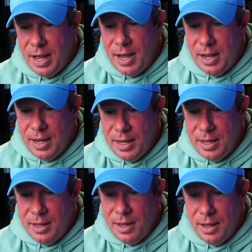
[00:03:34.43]

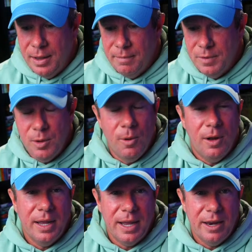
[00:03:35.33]
you
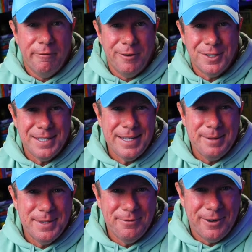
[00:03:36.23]
all get kind of first
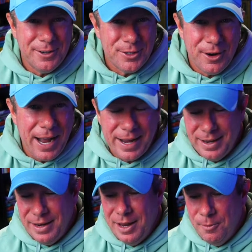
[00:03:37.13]
dibs and first crack at